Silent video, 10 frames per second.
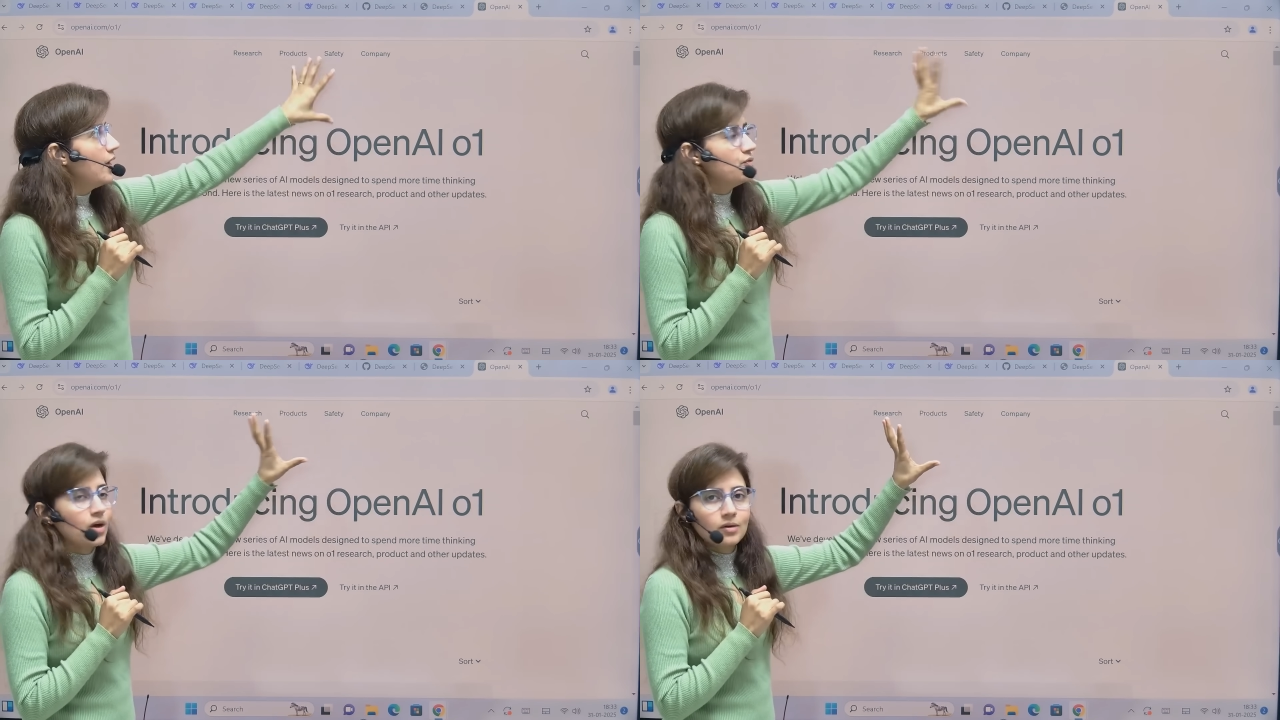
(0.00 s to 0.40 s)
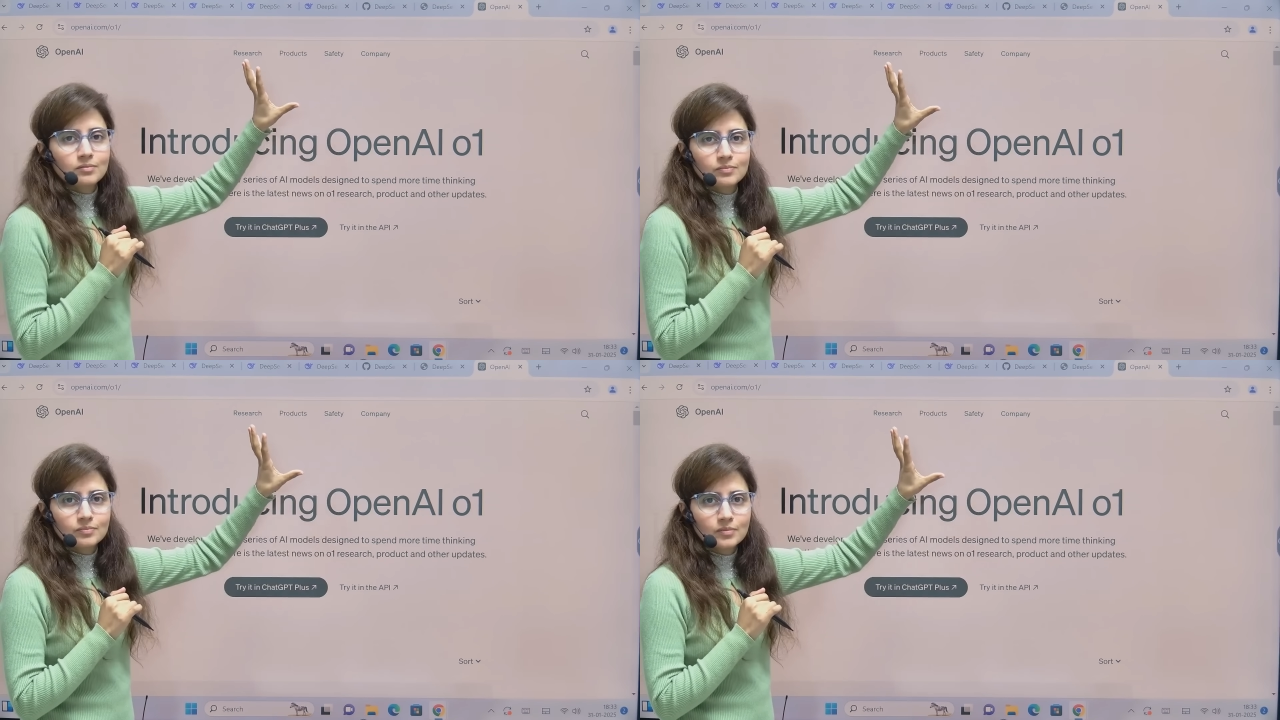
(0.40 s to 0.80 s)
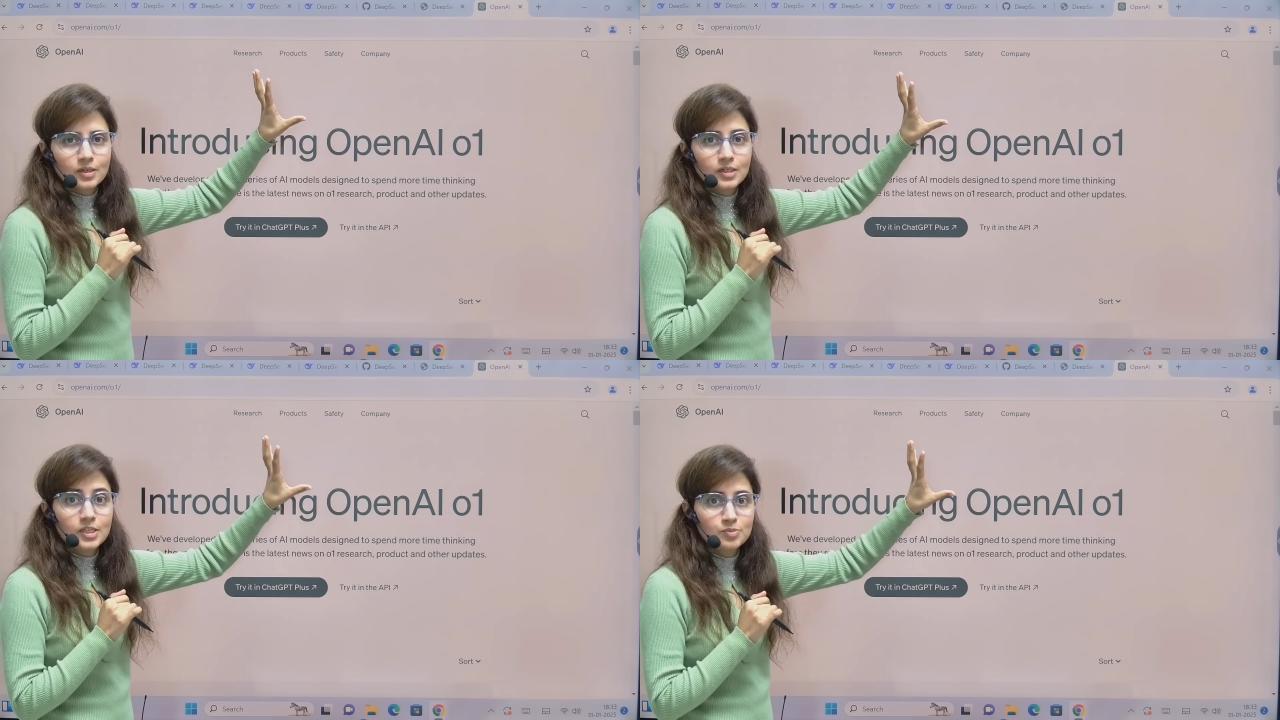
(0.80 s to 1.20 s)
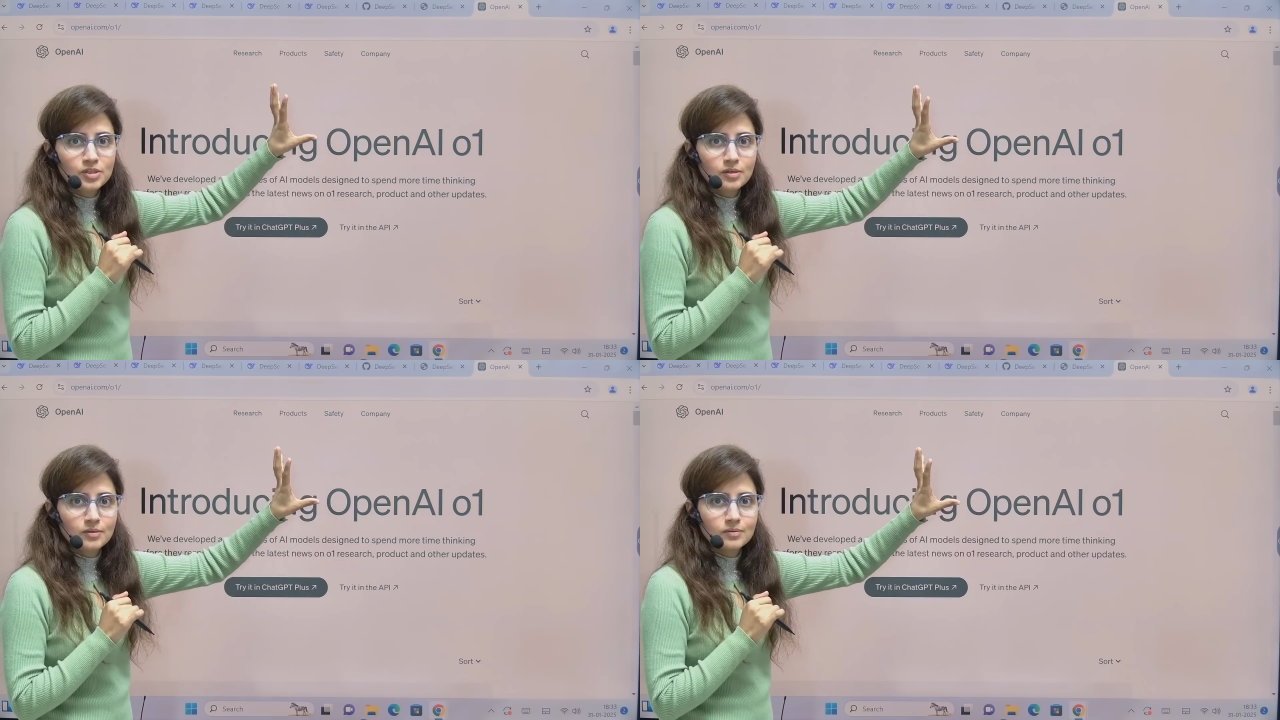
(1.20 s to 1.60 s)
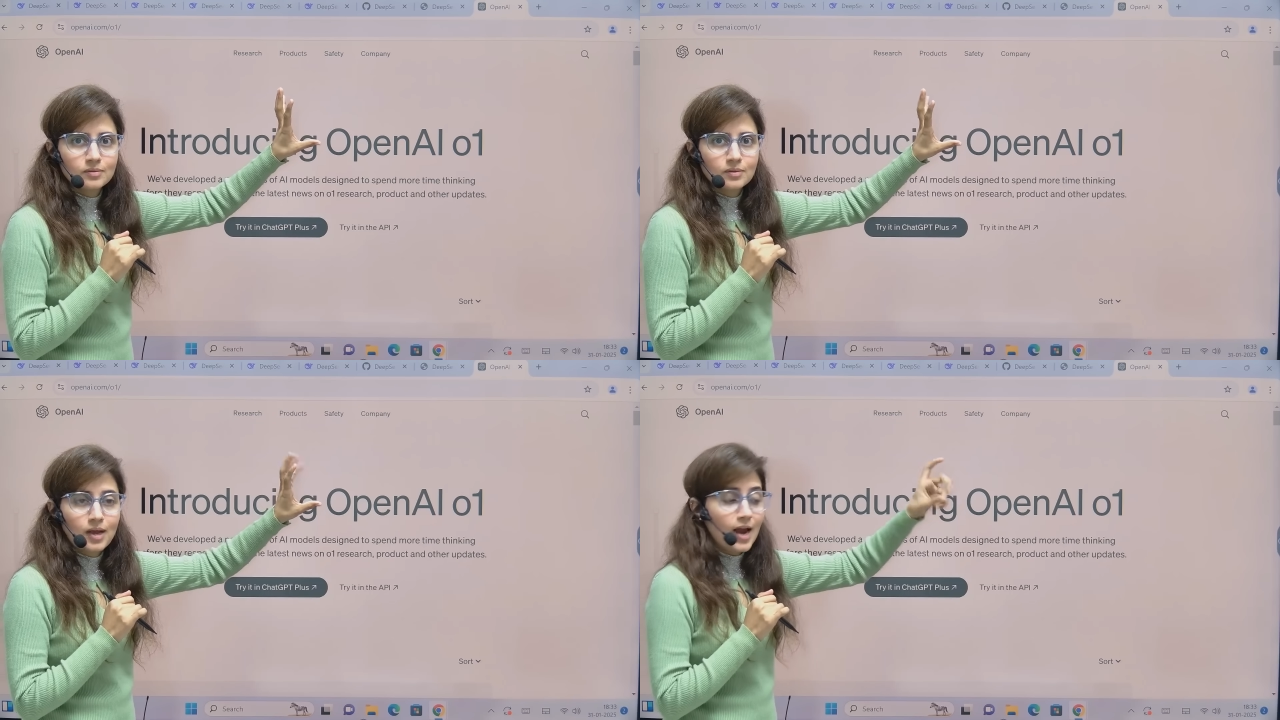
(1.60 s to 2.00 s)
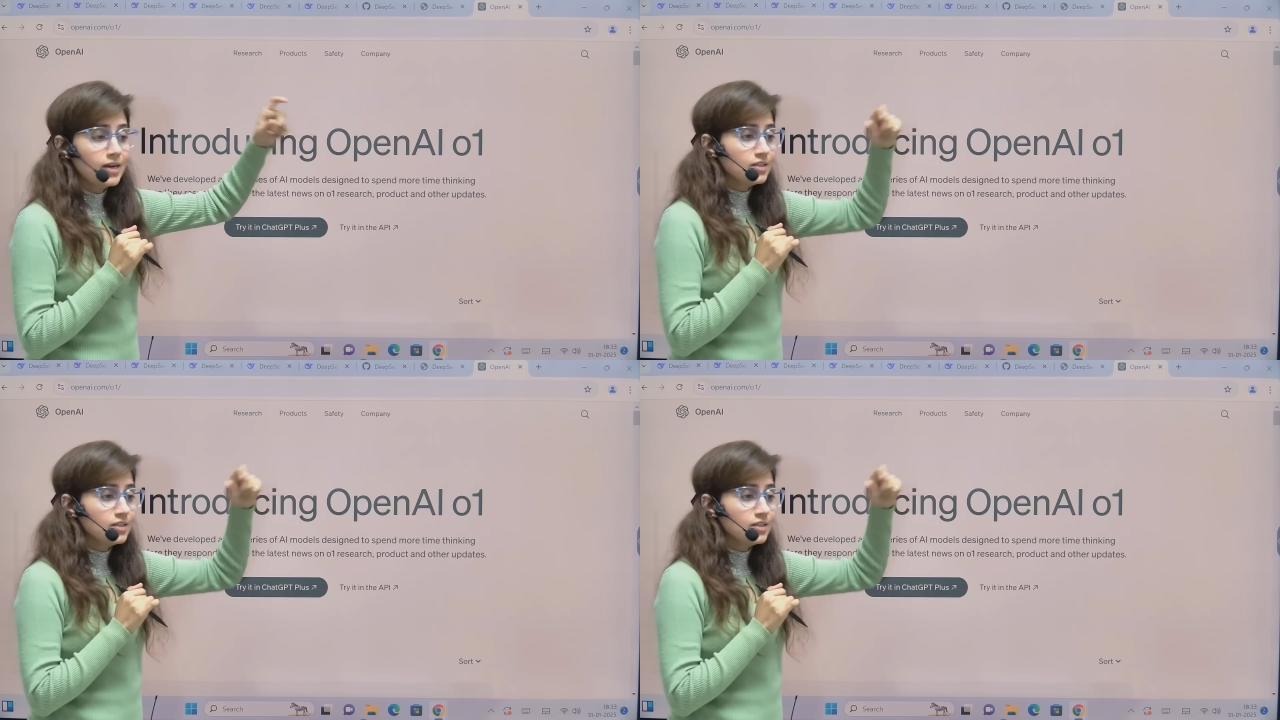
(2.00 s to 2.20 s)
they have done, DeepSeek. And